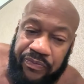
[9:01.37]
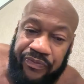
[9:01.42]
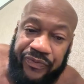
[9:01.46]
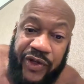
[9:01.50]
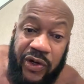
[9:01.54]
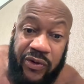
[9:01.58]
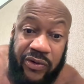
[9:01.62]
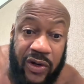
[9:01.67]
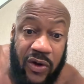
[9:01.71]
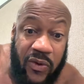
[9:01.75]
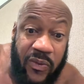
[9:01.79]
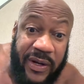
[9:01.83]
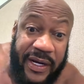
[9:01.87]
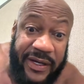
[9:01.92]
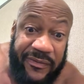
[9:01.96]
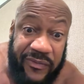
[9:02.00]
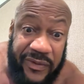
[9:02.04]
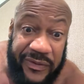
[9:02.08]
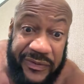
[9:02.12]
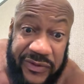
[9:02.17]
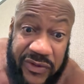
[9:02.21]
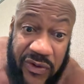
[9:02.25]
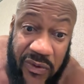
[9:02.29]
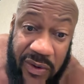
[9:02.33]
don't, know what
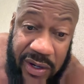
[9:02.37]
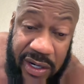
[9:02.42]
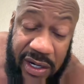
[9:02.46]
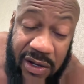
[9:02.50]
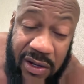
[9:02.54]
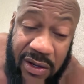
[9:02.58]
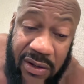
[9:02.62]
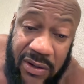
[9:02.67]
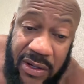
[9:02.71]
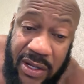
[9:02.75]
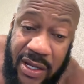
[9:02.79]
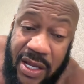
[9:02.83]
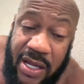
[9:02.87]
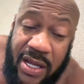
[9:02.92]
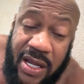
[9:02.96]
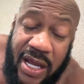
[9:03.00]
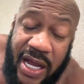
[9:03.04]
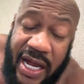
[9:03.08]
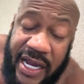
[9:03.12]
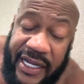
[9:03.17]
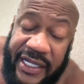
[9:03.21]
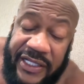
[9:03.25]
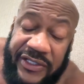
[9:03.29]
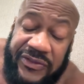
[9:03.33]
was going on
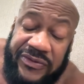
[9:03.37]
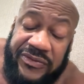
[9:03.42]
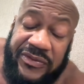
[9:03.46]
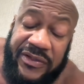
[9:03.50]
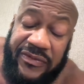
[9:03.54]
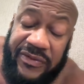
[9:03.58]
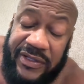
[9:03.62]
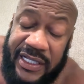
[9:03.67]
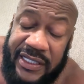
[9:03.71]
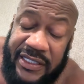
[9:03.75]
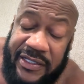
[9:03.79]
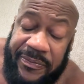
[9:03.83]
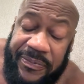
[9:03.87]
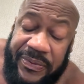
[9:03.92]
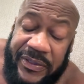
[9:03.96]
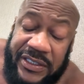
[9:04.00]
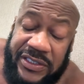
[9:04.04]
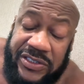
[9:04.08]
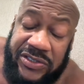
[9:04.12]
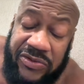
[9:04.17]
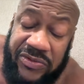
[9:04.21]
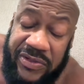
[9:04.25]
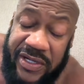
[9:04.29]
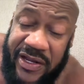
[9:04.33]
i guess they let the
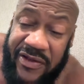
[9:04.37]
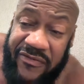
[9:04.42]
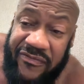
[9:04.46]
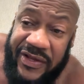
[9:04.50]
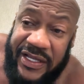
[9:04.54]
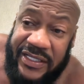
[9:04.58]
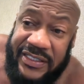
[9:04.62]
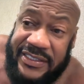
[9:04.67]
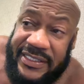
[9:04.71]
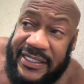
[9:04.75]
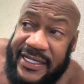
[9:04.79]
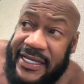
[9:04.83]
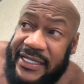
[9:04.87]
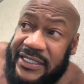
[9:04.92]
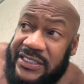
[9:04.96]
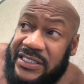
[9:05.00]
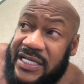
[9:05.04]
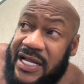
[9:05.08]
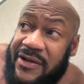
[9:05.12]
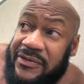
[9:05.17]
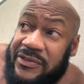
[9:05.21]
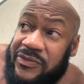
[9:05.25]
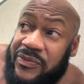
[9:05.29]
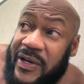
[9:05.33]
police do their
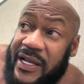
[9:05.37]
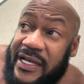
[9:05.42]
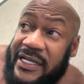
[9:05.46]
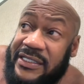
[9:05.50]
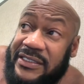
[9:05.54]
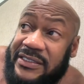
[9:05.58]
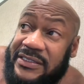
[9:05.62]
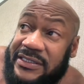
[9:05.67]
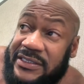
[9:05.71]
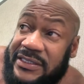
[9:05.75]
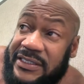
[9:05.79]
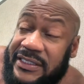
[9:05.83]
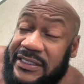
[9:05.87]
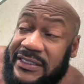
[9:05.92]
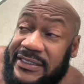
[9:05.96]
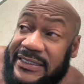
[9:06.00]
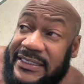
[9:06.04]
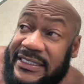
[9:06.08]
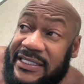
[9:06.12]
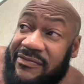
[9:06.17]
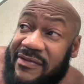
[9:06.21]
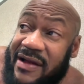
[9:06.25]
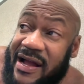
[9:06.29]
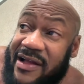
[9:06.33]
investigation i was waiting to, to
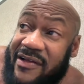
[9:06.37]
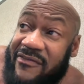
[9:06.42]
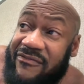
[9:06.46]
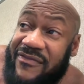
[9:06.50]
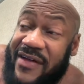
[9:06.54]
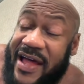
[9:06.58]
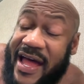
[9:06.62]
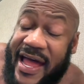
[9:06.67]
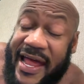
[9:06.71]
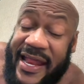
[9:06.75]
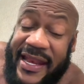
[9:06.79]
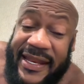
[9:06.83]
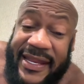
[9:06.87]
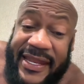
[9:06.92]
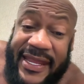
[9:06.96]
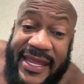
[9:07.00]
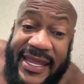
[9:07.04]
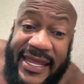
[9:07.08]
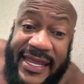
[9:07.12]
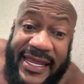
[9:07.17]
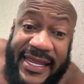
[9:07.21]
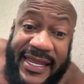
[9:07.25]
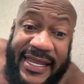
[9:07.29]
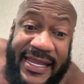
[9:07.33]
see if i could find
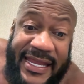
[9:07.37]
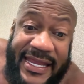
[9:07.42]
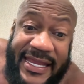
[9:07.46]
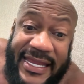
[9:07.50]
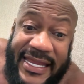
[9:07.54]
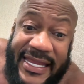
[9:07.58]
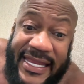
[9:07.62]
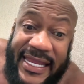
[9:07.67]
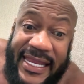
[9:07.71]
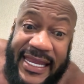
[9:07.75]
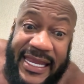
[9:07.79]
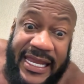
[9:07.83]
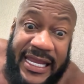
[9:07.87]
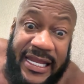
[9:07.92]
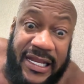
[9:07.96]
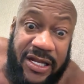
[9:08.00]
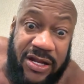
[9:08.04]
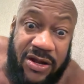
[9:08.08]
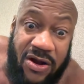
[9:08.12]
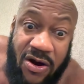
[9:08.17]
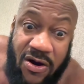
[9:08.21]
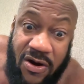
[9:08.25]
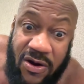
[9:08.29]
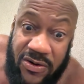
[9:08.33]

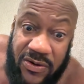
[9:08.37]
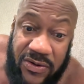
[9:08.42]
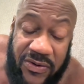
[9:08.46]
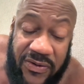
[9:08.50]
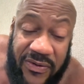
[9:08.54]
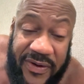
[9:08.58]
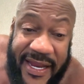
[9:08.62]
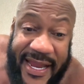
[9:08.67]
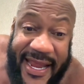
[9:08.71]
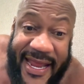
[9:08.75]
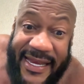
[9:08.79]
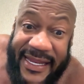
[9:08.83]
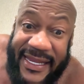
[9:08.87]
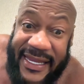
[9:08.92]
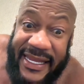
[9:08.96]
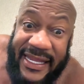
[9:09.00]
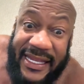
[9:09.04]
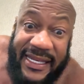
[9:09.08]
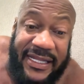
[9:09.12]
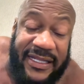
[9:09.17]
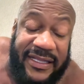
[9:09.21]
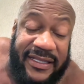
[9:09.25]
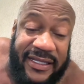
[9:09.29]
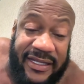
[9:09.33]
any article that had
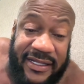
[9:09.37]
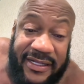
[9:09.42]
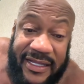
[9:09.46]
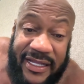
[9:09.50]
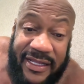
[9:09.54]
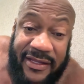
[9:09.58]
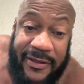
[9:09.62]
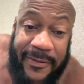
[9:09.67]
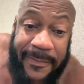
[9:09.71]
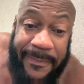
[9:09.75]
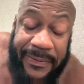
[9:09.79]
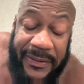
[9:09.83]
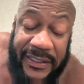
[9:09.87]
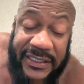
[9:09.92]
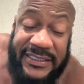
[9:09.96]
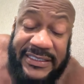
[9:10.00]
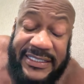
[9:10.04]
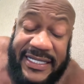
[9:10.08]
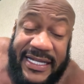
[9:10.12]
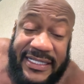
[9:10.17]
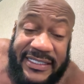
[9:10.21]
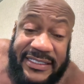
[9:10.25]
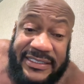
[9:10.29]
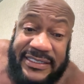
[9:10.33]
anything that the
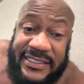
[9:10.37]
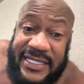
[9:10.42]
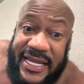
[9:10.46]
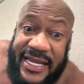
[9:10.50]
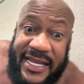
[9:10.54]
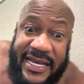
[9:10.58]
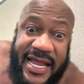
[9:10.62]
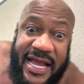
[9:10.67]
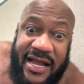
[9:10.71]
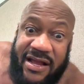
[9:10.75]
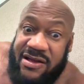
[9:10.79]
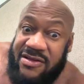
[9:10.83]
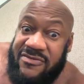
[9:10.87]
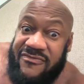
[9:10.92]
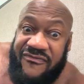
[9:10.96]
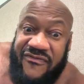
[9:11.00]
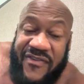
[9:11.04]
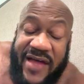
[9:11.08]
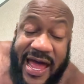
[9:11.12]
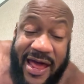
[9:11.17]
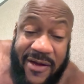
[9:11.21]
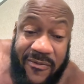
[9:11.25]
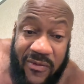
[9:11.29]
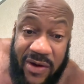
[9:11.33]
police had to say and i couldn't
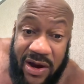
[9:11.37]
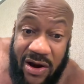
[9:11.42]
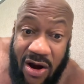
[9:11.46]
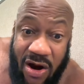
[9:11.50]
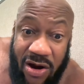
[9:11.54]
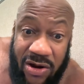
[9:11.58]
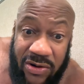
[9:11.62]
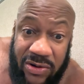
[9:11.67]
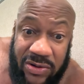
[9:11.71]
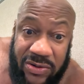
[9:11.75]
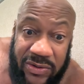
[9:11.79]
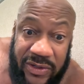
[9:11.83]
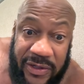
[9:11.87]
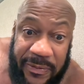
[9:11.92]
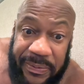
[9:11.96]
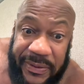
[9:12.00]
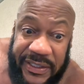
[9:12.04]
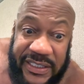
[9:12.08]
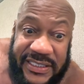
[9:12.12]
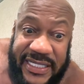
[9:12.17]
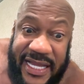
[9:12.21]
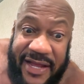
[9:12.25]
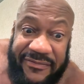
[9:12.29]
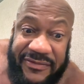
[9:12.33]
find one article the
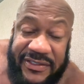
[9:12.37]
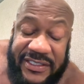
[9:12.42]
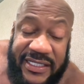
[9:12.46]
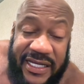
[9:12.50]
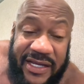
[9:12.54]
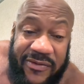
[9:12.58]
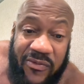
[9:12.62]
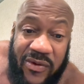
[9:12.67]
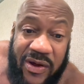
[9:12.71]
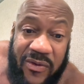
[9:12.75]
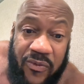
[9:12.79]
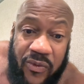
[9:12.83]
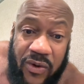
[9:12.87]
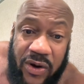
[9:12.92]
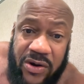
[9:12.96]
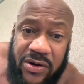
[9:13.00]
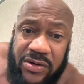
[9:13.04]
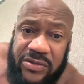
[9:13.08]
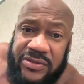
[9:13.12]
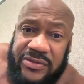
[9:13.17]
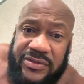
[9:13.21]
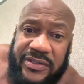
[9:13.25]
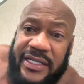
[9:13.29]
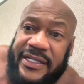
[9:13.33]
police haven't said one
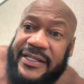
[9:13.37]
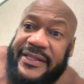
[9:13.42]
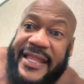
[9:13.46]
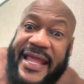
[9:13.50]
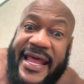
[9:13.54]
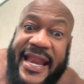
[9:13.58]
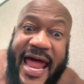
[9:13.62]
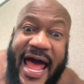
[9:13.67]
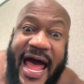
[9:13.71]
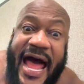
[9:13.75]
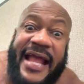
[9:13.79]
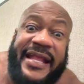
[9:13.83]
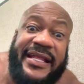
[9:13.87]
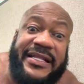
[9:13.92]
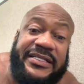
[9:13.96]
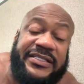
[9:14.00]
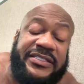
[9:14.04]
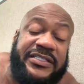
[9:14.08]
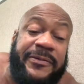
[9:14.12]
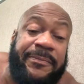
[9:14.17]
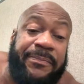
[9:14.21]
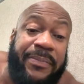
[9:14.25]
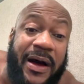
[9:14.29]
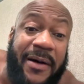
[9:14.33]
word that i could
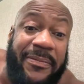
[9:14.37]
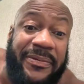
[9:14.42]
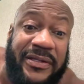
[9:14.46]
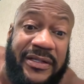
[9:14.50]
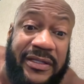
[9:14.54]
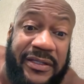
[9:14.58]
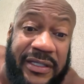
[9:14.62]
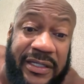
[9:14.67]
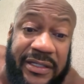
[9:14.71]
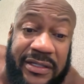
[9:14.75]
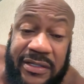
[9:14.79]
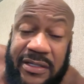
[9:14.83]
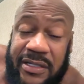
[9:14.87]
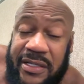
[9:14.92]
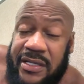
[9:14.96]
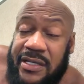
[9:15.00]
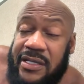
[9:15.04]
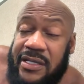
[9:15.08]
see publicly